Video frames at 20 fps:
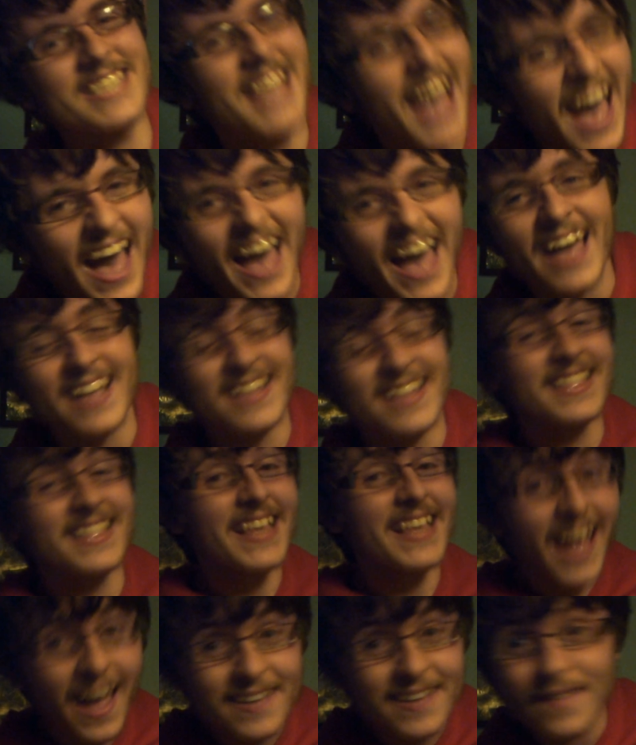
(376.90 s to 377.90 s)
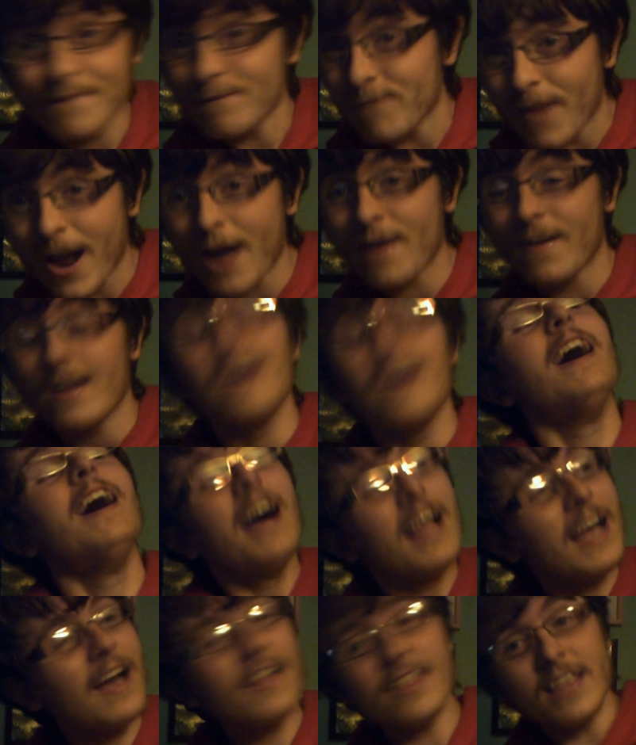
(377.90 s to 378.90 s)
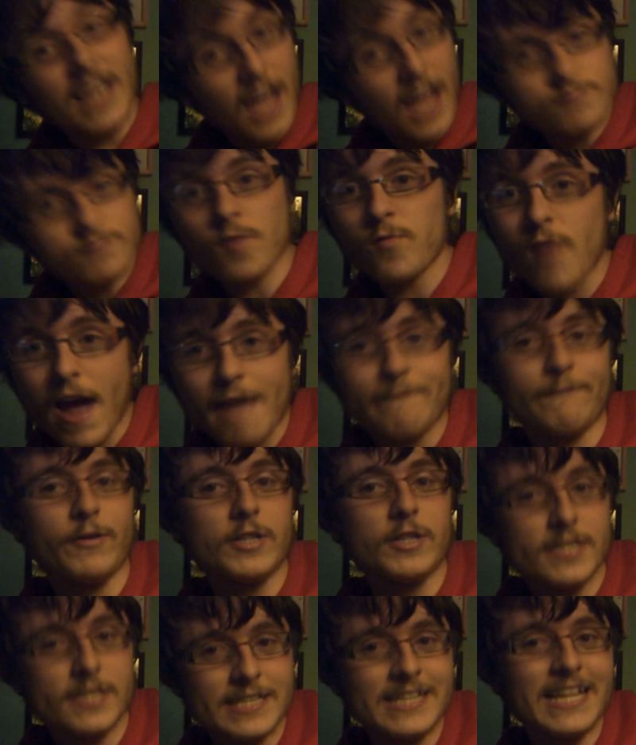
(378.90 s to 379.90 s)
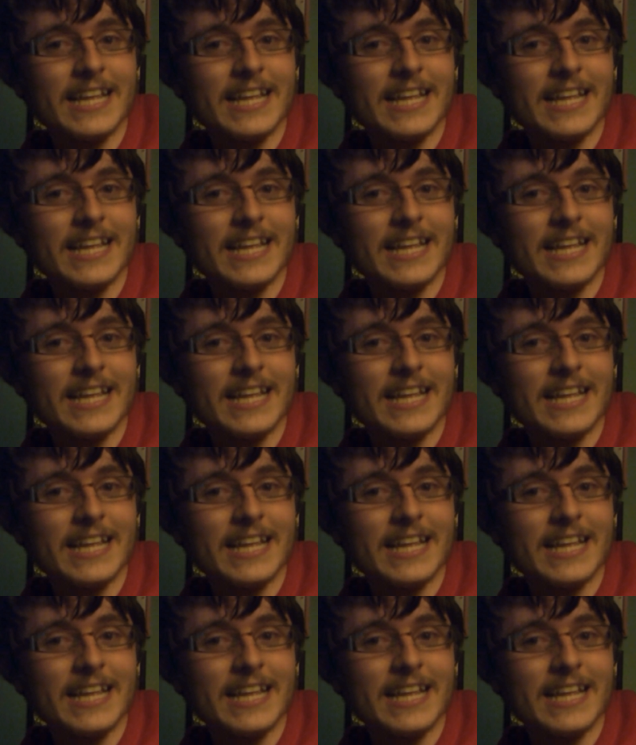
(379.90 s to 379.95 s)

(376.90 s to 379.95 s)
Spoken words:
that. The other reference in